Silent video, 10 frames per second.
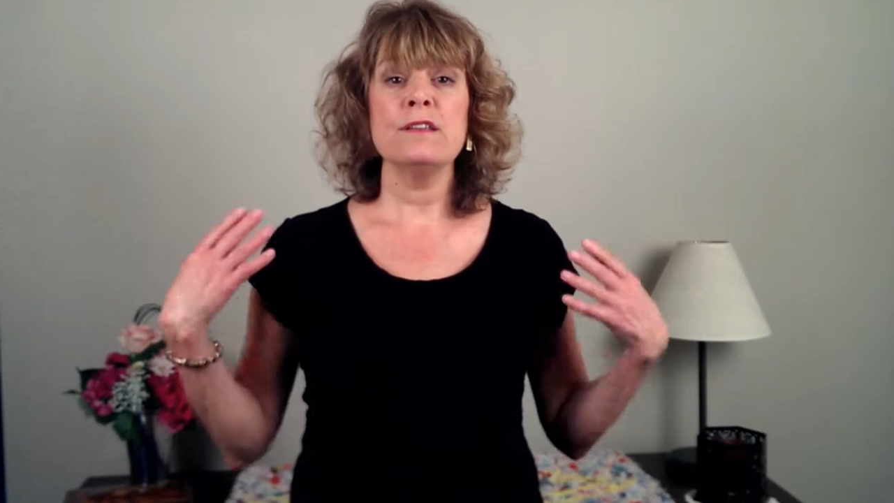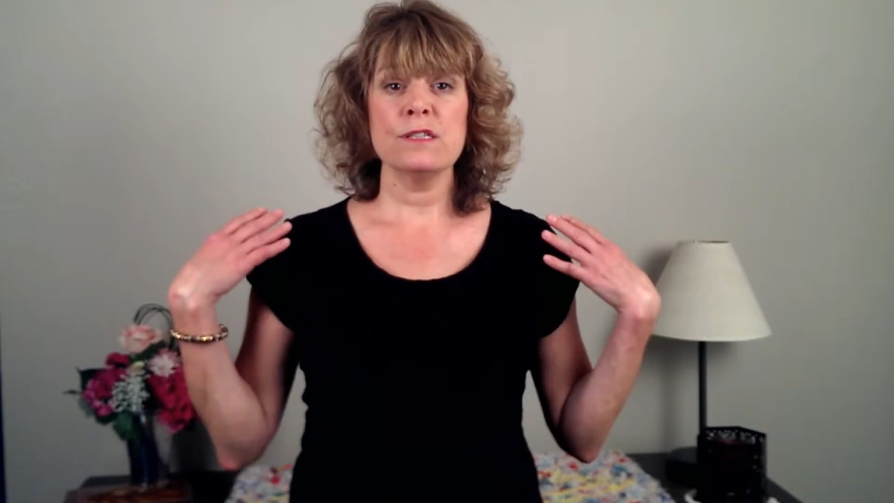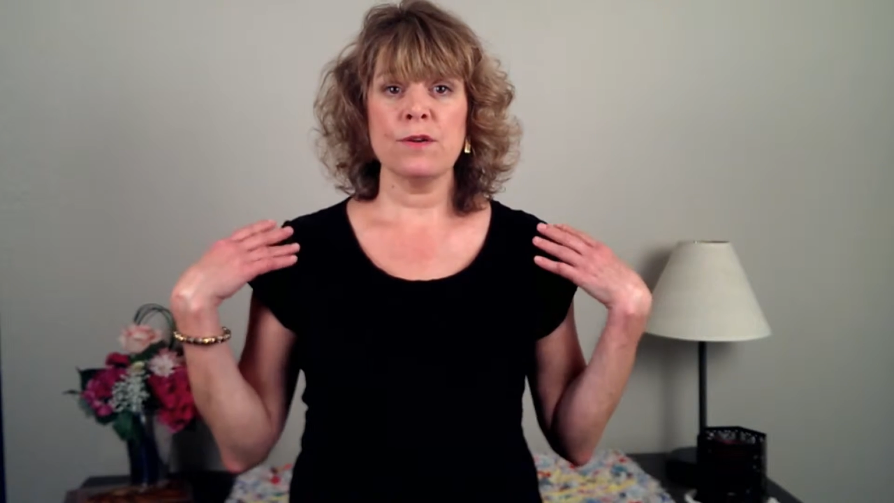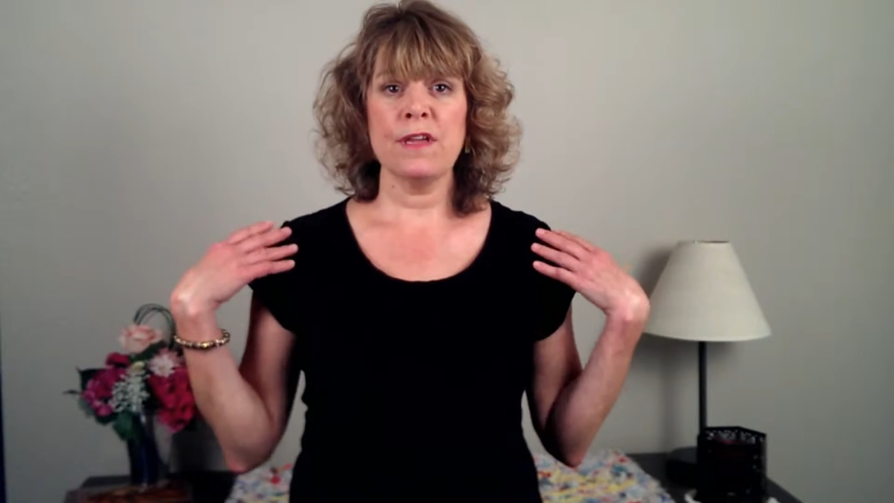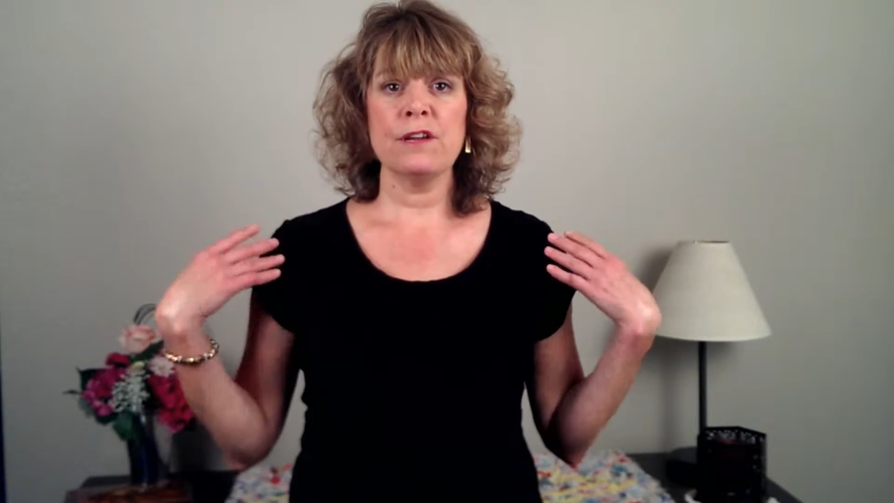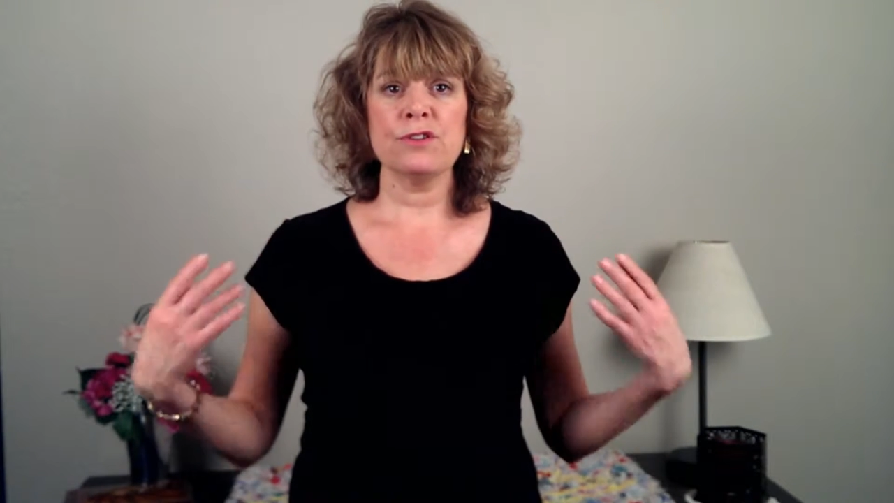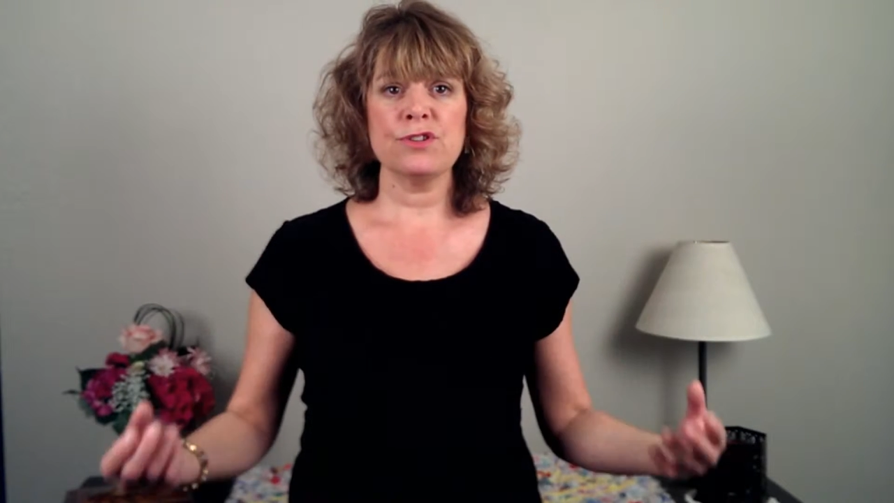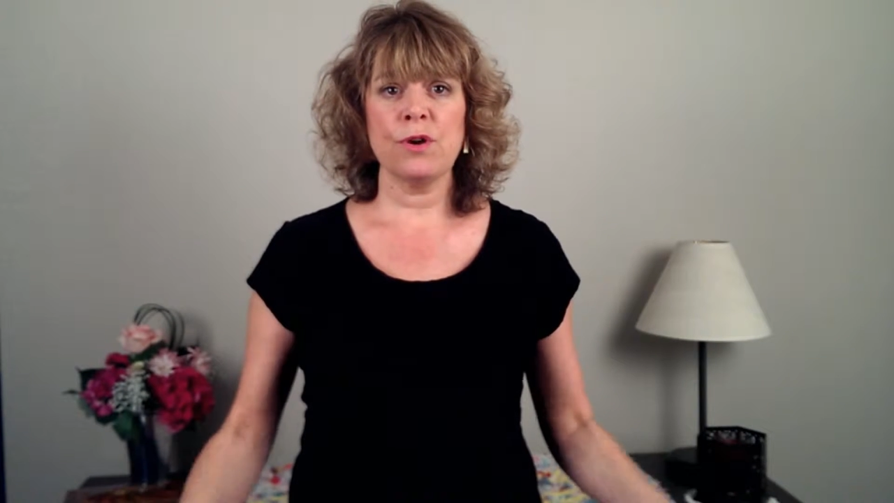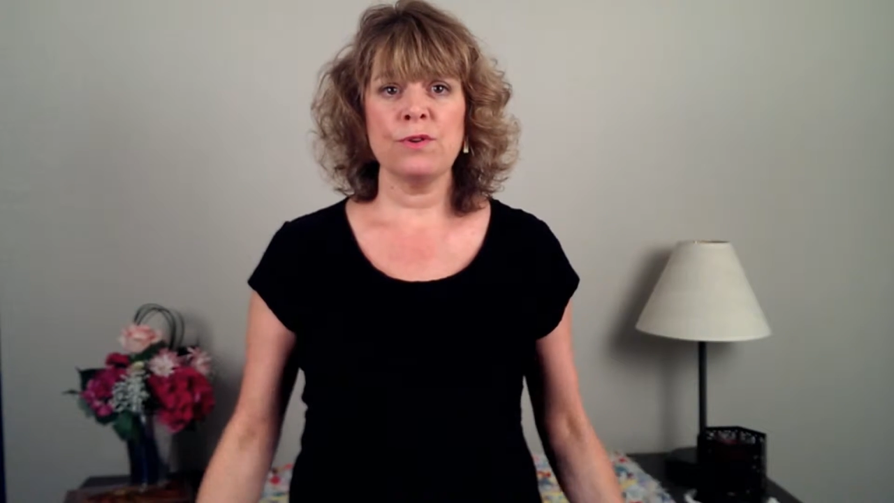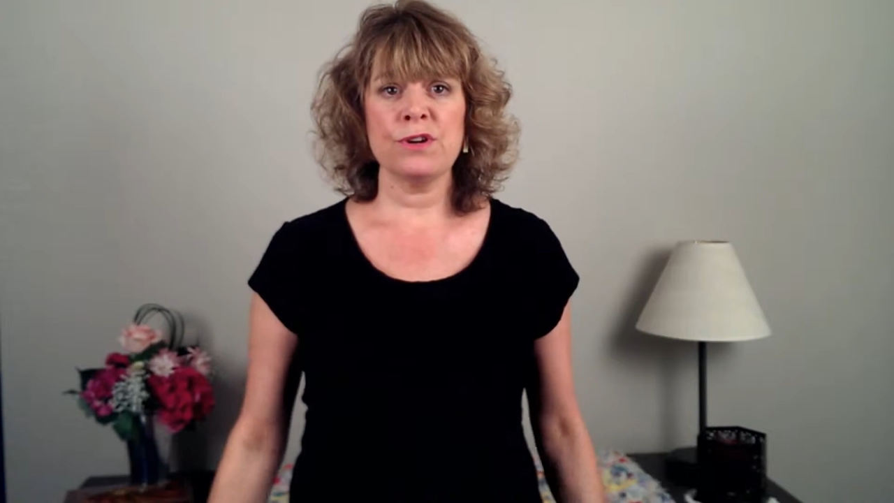so that your
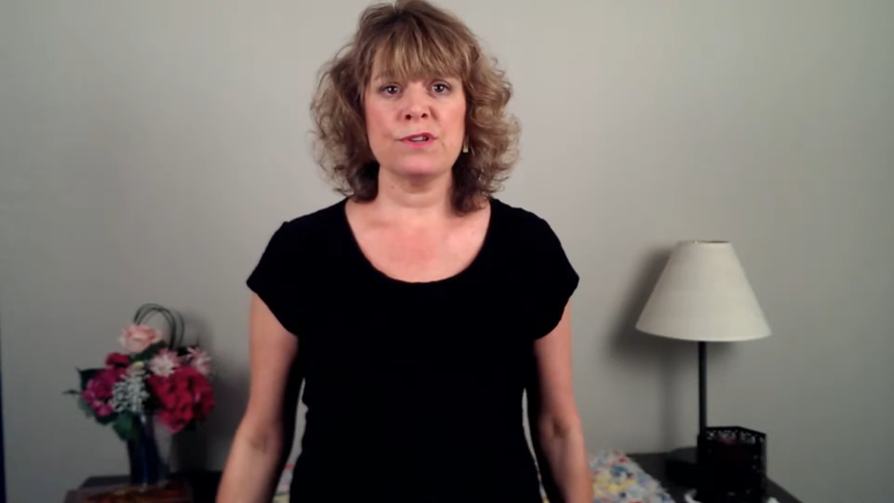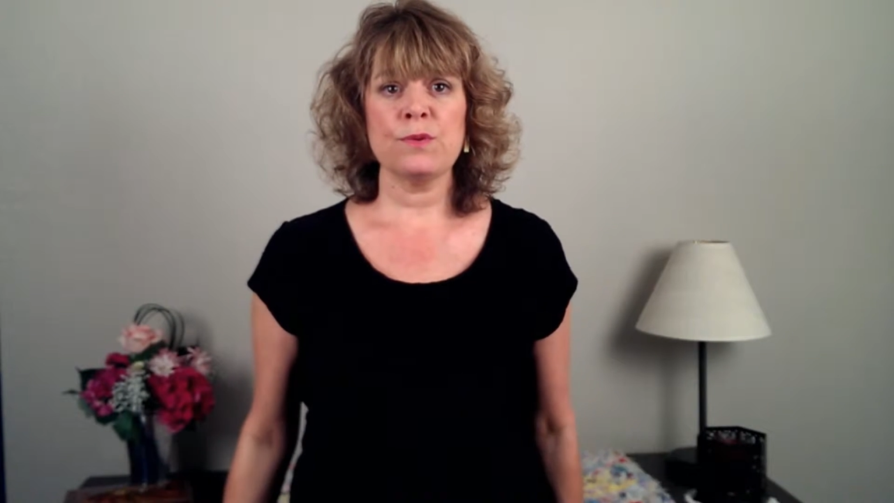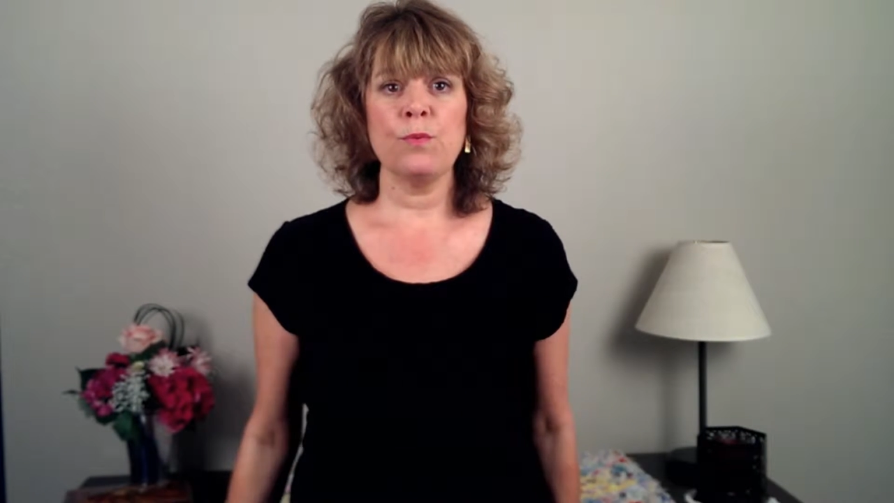shoulders